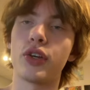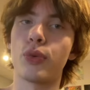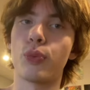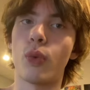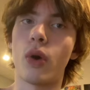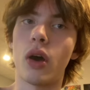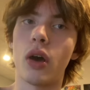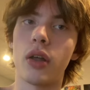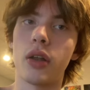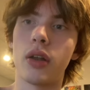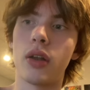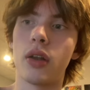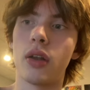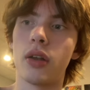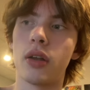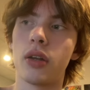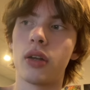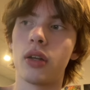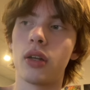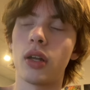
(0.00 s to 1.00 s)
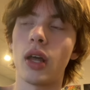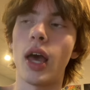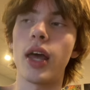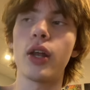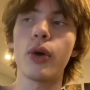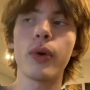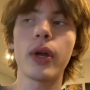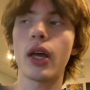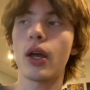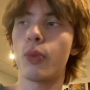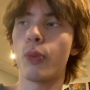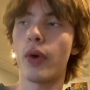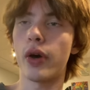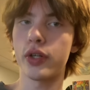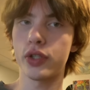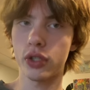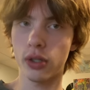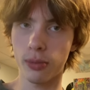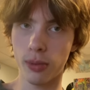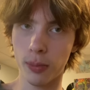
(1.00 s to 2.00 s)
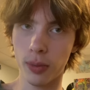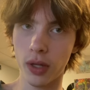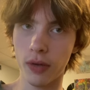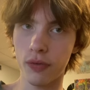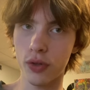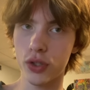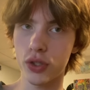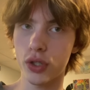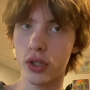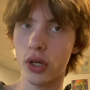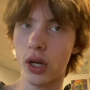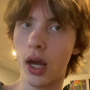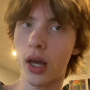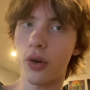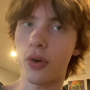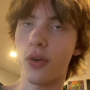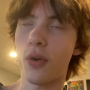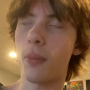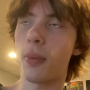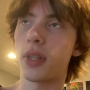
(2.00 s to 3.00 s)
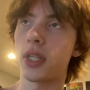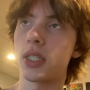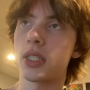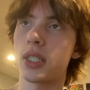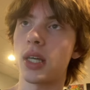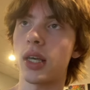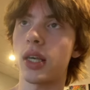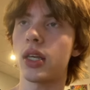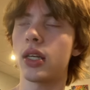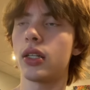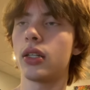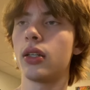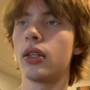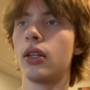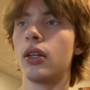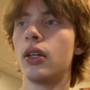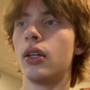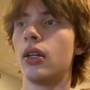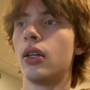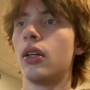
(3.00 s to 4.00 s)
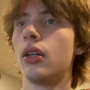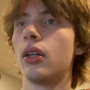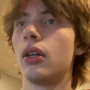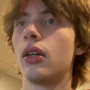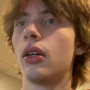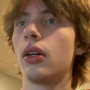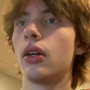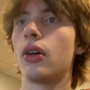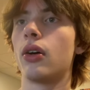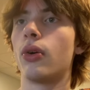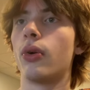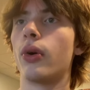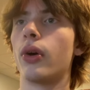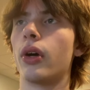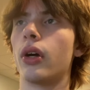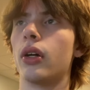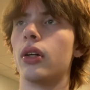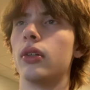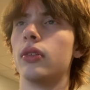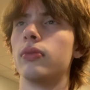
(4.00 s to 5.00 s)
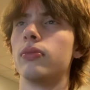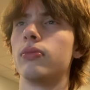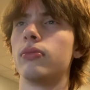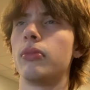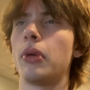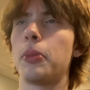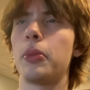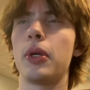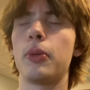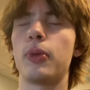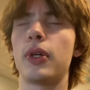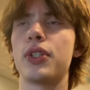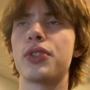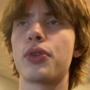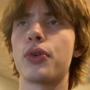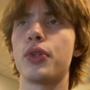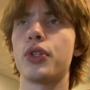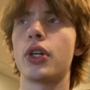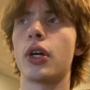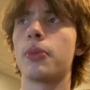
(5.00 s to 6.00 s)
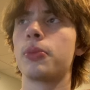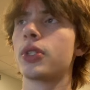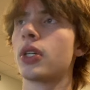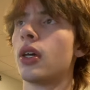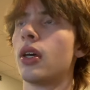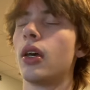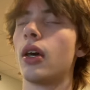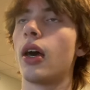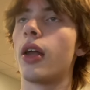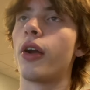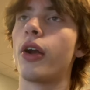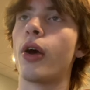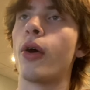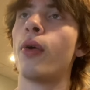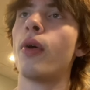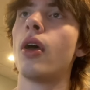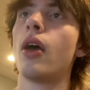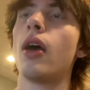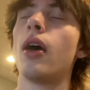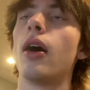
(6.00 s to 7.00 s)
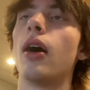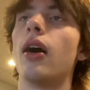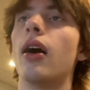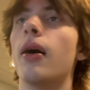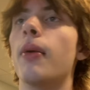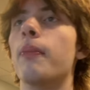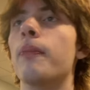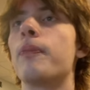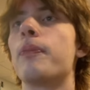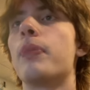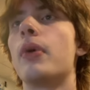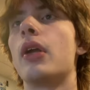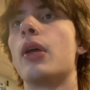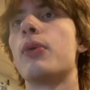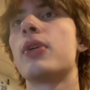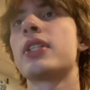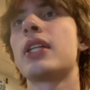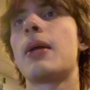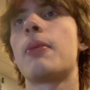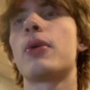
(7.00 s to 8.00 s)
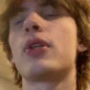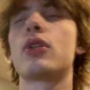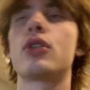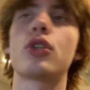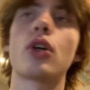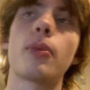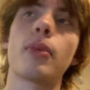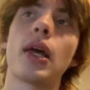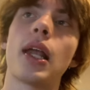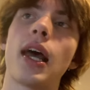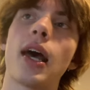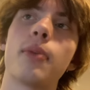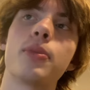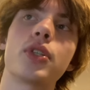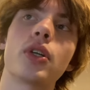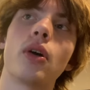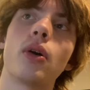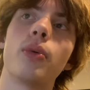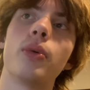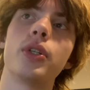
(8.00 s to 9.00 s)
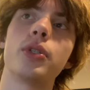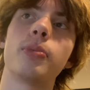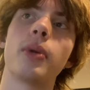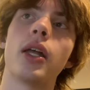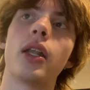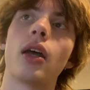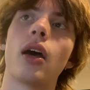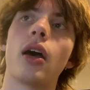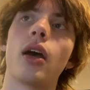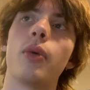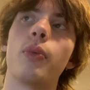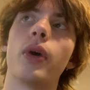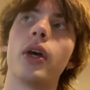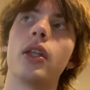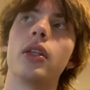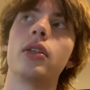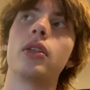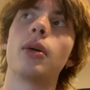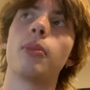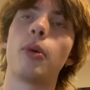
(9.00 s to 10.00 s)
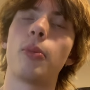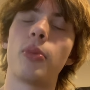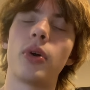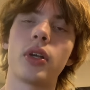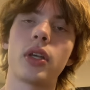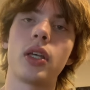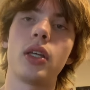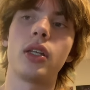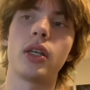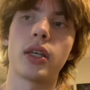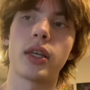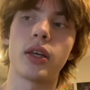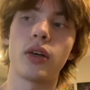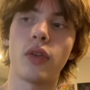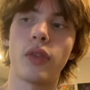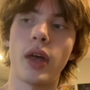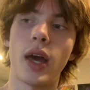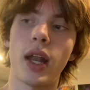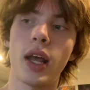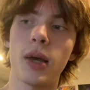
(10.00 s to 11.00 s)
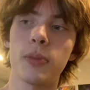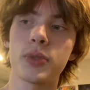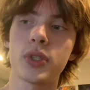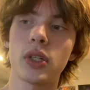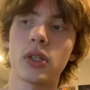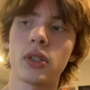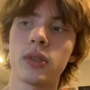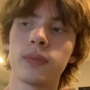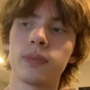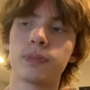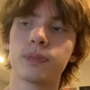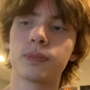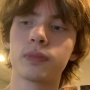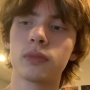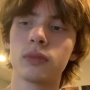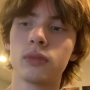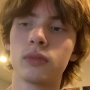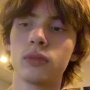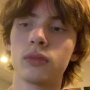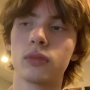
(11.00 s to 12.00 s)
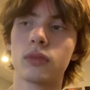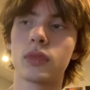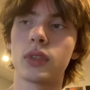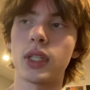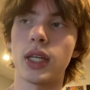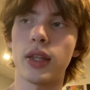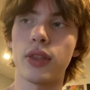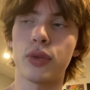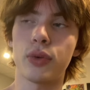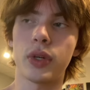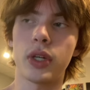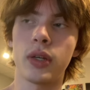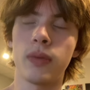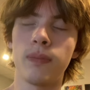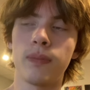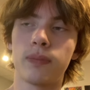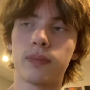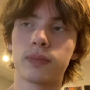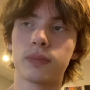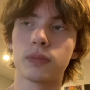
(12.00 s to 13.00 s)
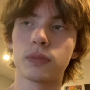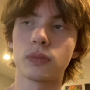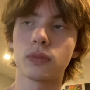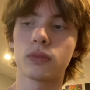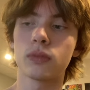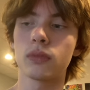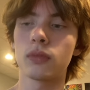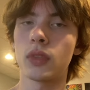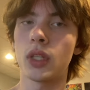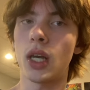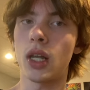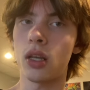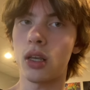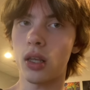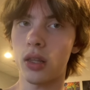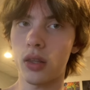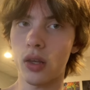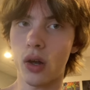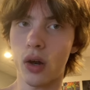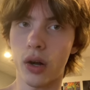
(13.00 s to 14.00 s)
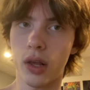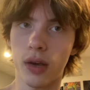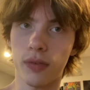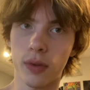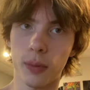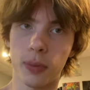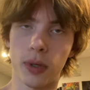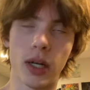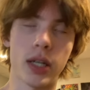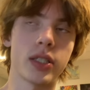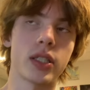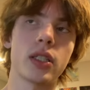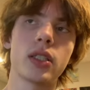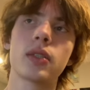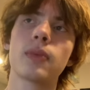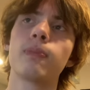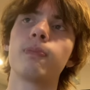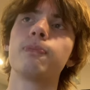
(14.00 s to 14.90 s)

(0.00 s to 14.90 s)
one, I know he had one charm in play for sure, I don't know about the second, or maybe he plays 3 charms, I don't know. But he wasn't able to charm that Absol, which meant I went double monkey to kill that Absol, take 3. I didn't get the Guardy off the prizes,